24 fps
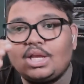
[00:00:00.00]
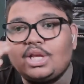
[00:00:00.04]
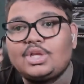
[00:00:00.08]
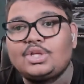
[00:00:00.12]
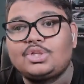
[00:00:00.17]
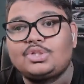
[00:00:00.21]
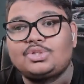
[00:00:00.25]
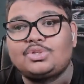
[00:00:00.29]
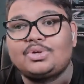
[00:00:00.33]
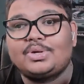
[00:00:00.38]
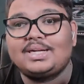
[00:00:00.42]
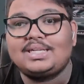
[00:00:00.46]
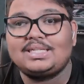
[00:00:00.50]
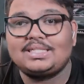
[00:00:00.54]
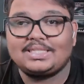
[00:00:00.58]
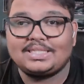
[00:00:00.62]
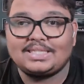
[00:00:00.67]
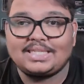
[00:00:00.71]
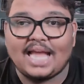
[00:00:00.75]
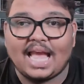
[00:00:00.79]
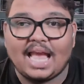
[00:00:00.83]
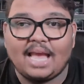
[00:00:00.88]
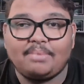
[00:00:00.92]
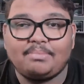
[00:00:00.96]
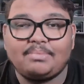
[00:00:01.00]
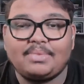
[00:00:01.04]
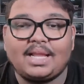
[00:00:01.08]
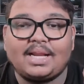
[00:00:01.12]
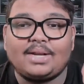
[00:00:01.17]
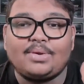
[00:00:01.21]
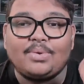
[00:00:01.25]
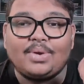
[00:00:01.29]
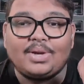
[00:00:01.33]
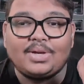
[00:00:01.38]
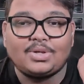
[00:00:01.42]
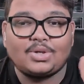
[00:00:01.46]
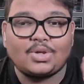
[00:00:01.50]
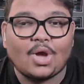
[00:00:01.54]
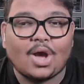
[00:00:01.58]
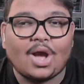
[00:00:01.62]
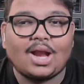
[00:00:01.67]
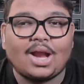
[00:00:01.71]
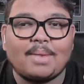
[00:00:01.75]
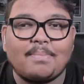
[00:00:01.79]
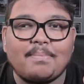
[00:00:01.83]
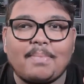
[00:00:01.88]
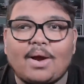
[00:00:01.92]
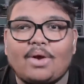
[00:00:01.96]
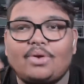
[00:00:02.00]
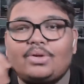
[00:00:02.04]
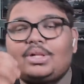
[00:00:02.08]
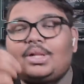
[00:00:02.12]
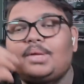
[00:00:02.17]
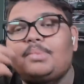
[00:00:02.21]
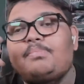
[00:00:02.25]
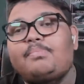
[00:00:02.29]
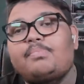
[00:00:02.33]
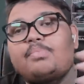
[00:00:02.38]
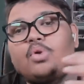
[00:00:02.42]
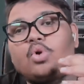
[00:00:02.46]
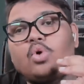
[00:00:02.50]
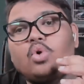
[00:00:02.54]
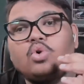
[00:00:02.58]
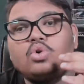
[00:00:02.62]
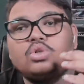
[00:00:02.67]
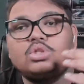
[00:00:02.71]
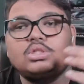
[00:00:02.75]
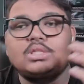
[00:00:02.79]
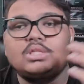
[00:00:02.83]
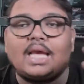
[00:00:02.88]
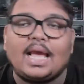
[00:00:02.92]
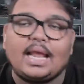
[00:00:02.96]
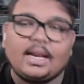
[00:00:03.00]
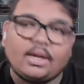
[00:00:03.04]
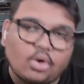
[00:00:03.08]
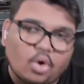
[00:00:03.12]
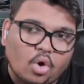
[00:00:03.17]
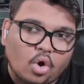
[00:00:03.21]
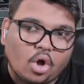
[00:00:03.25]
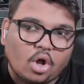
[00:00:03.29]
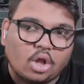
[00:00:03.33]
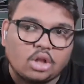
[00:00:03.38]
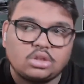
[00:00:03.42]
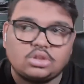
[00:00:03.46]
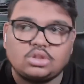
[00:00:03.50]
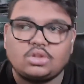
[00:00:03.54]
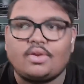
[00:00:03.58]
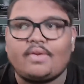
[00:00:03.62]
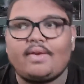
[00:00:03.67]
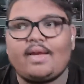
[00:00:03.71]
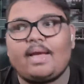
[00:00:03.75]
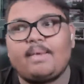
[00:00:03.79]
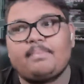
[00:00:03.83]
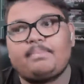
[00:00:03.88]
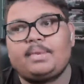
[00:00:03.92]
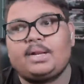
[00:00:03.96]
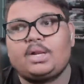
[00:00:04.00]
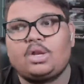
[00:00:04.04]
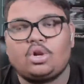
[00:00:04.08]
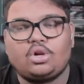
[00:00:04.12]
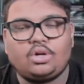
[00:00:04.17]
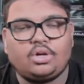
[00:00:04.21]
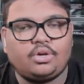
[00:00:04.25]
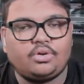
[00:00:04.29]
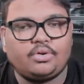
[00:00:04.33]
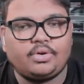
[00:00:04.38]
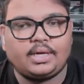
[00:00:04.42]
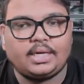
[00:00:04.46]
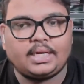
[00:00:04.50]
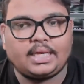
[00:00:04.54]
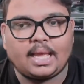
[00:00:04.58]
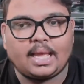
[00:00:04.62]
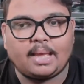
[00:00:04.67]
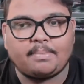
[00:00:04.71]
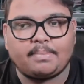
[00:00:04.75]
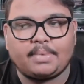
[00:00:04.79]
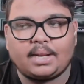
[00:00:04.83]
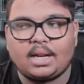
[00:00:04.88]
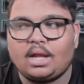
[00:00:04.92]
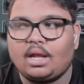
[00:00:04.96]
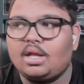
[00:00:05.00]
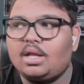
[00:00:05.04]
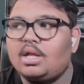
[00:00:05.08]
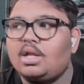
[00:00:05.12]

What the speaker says: so it's time that we talk about the pros and cons of Apple Continuity Camera.